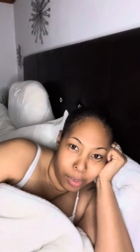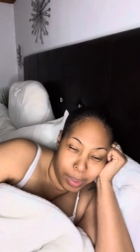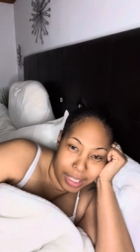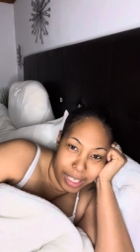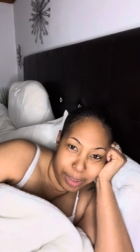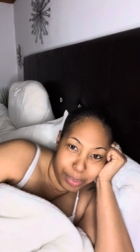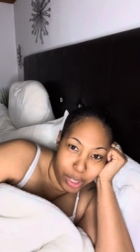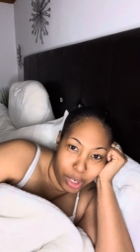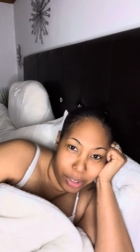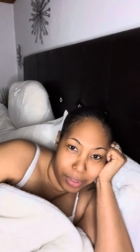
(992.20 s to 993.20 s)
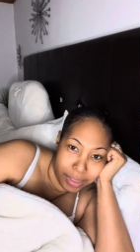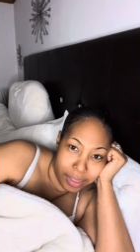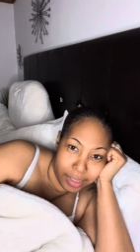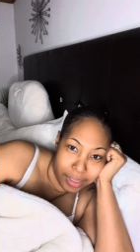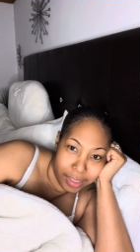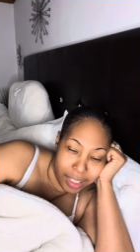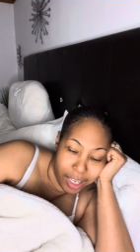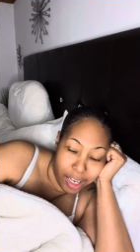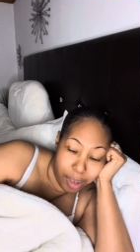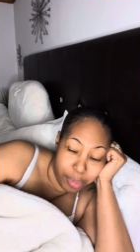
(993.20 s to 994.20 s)
What's up, y'all?
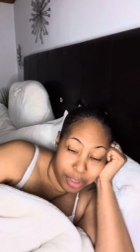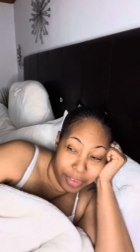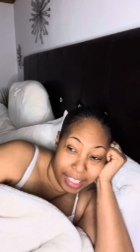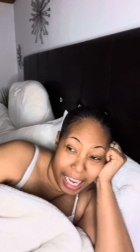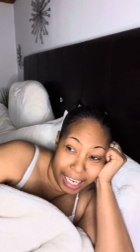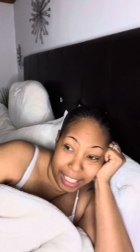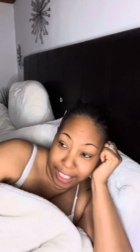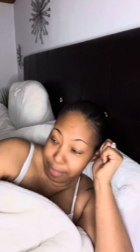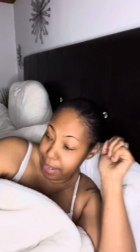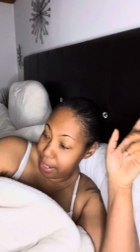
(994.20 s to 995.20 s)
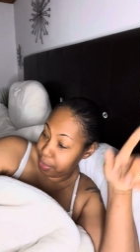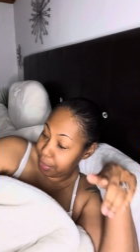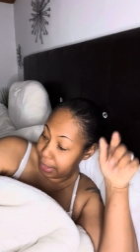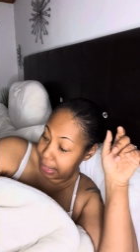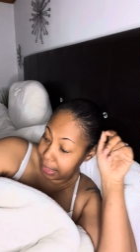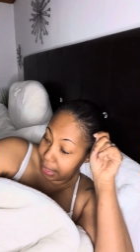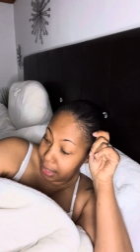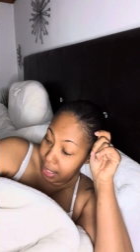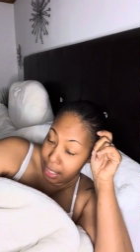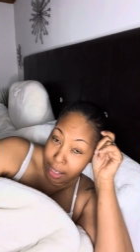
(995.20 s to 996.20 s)
Almost I got to get back on here,
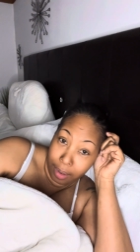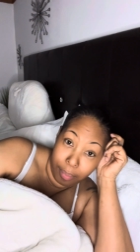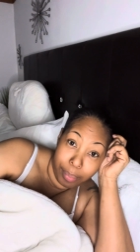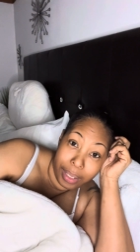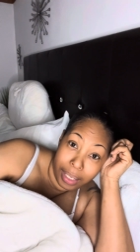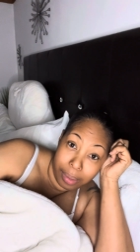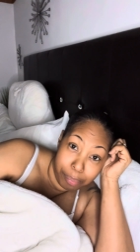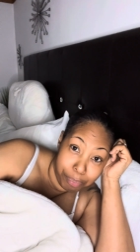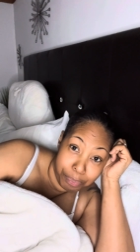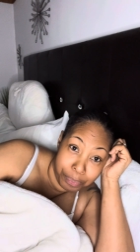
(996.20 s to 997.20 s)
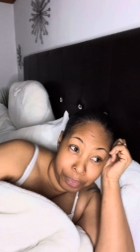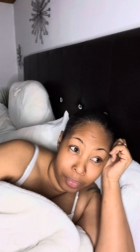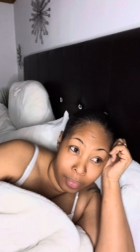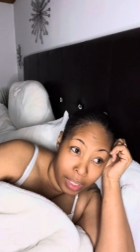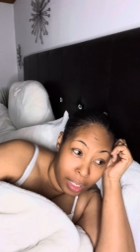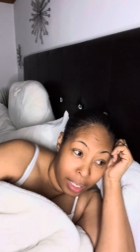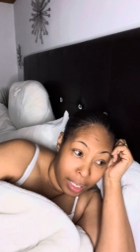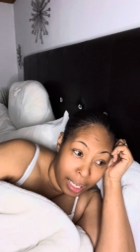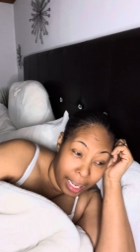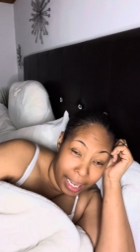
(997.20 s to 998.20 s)
but
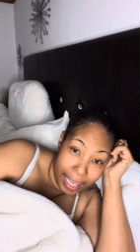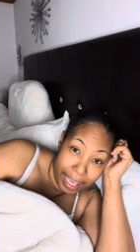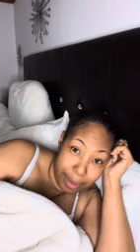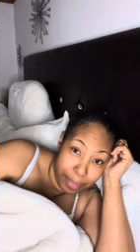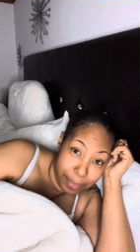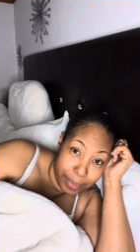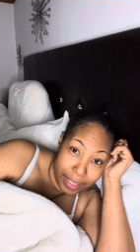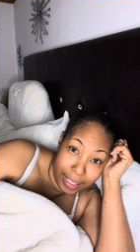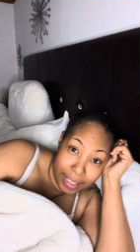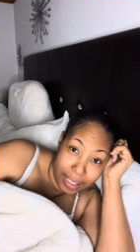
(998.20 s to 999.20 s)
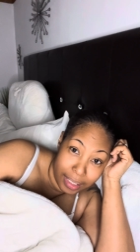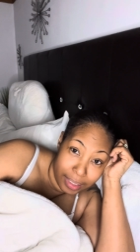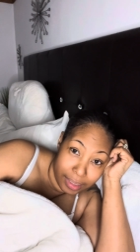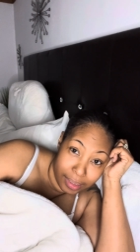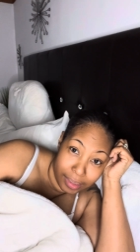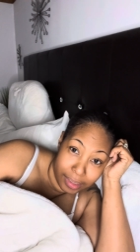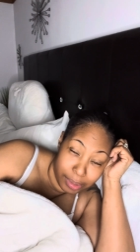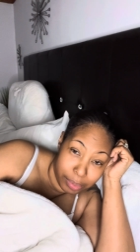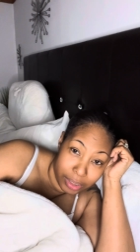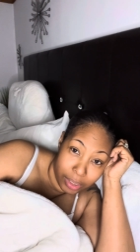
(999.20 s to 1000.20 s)
I ate my pizza
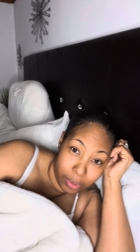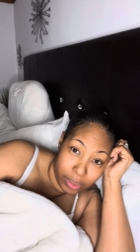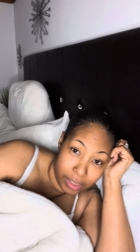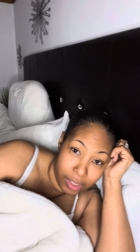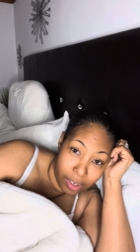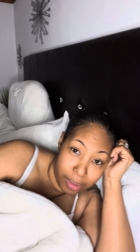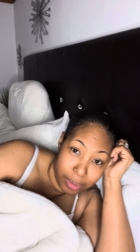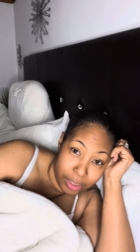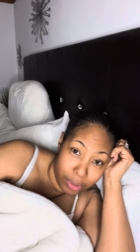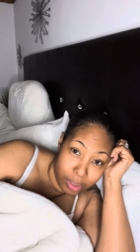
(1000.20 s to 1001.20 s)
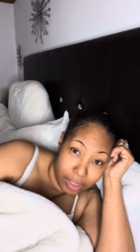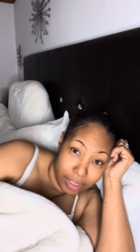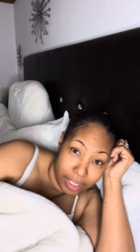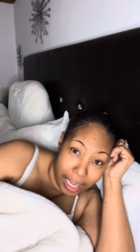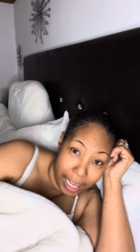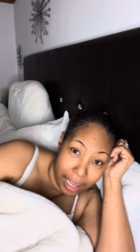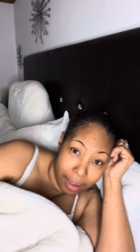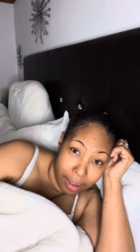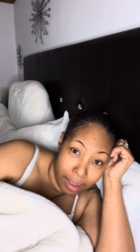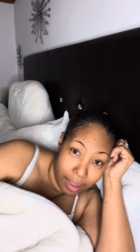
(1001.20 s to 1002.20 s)
it was so good, y'all. It was so good.
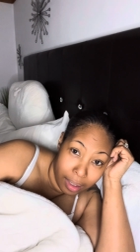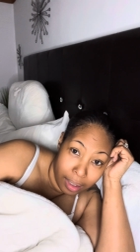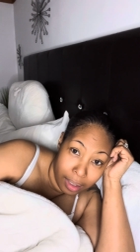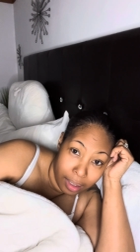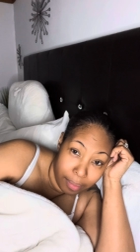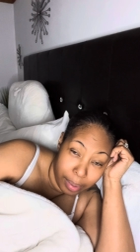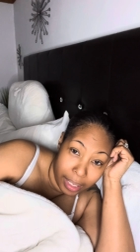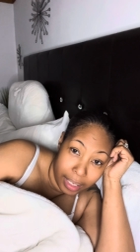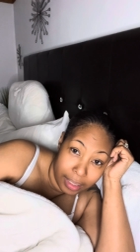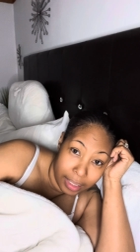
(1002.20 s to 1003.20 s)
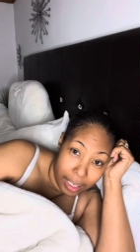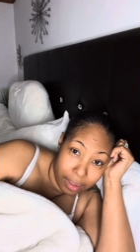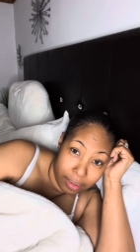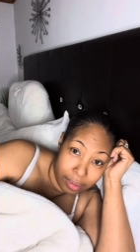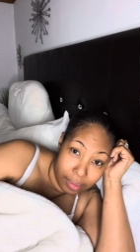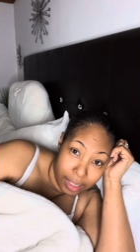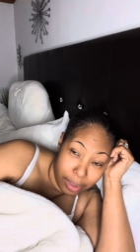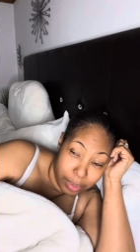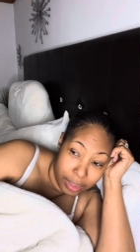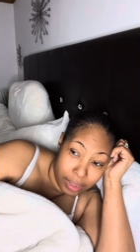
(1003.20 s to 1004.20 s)
I passed out.
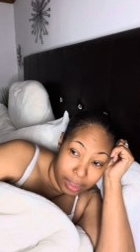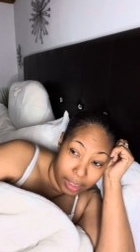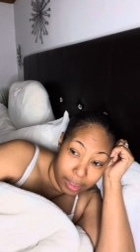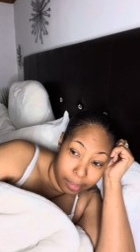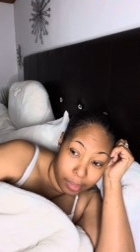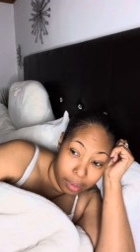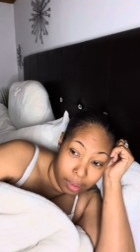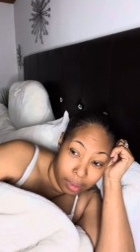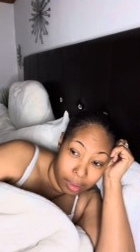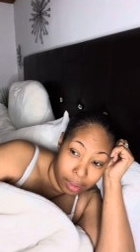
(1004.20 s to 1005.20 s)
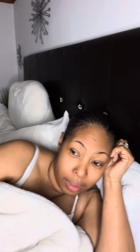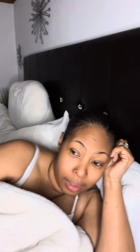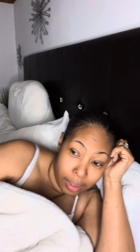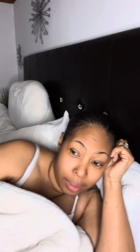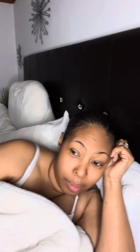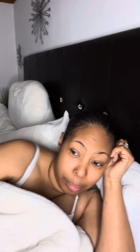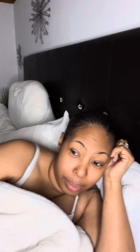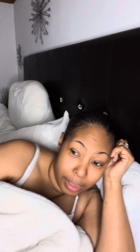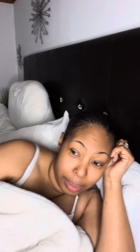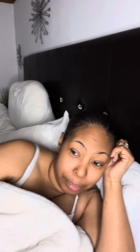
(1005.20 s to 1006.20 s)
I went to sleep.
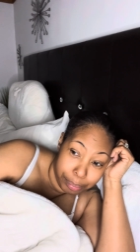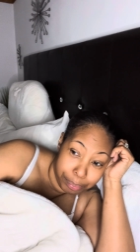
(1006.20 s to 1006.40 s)
But